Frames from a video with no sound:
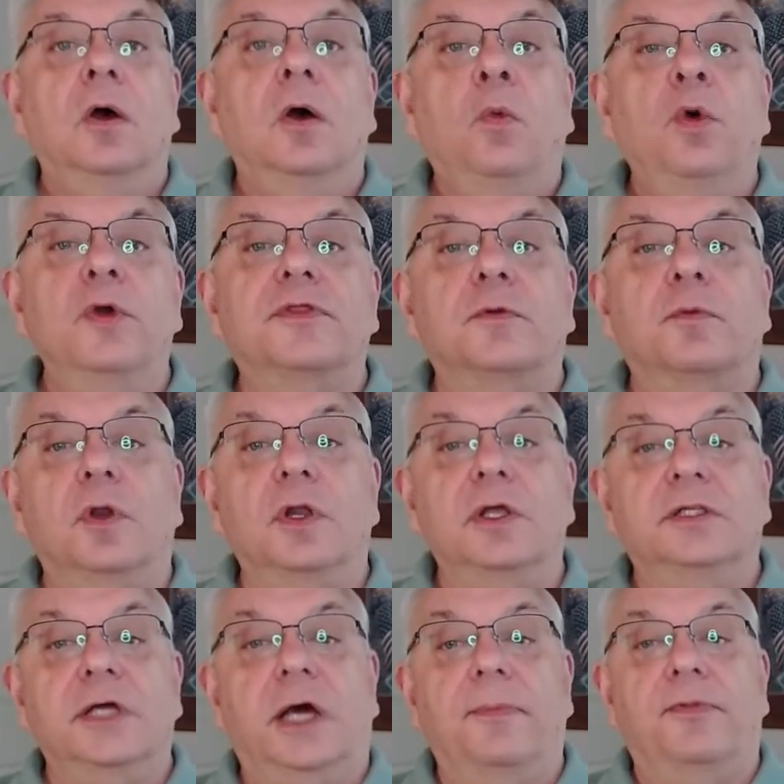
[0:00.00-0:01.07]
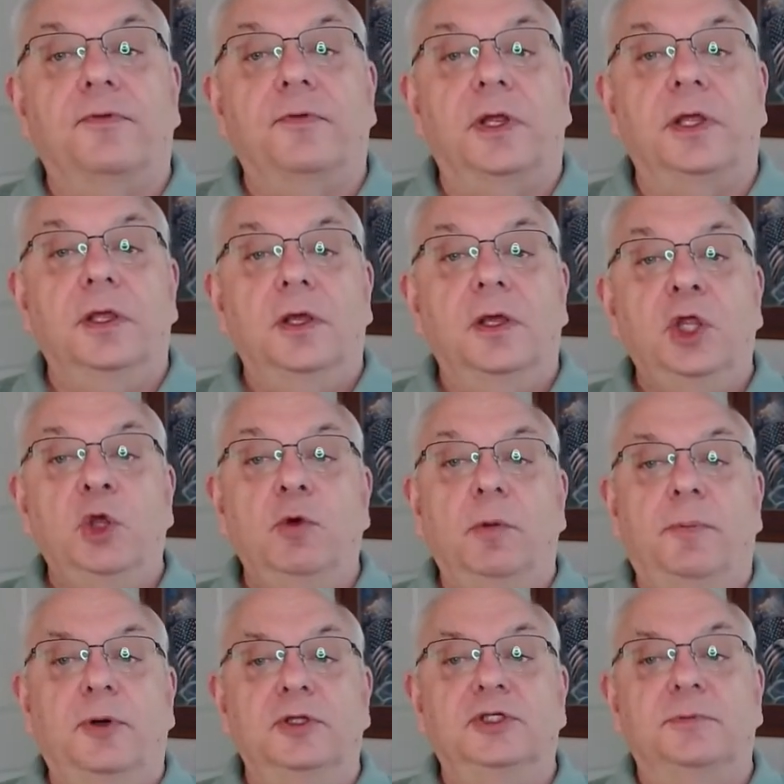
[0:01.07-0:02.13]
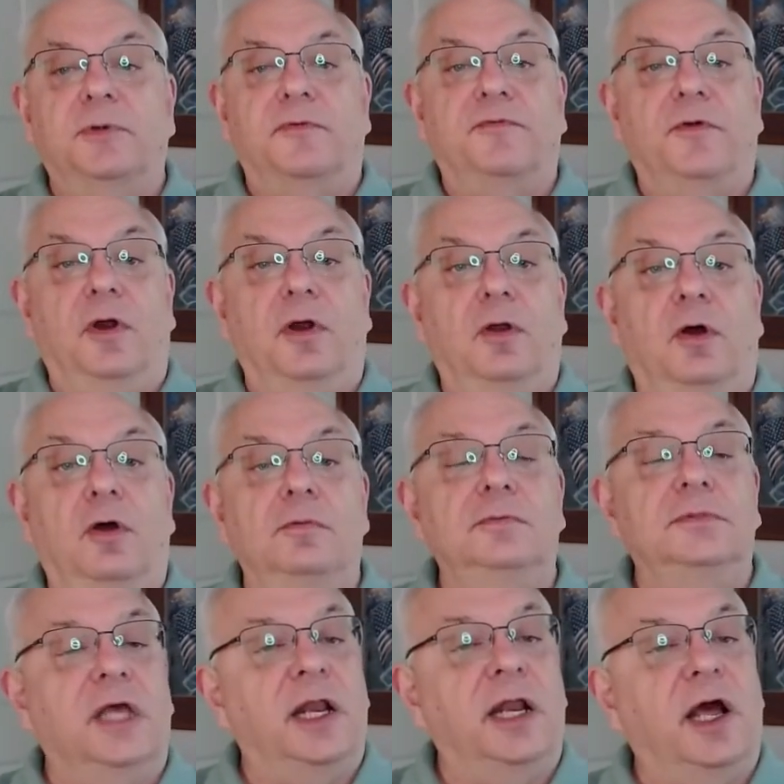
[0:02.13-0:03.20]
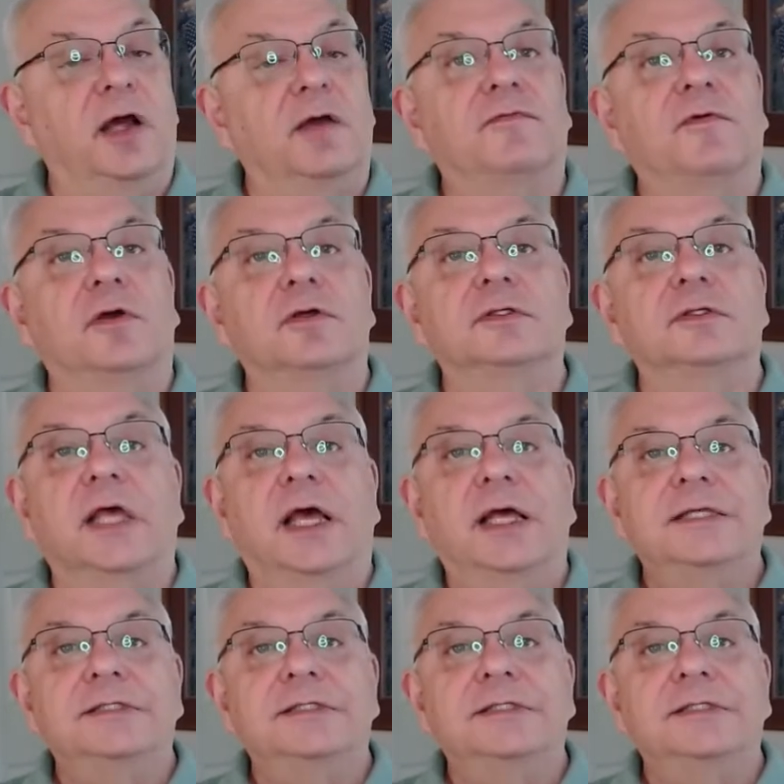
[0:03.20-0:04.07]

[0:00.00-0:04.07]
With the rolling top 3, you will put your preferred homes in a first,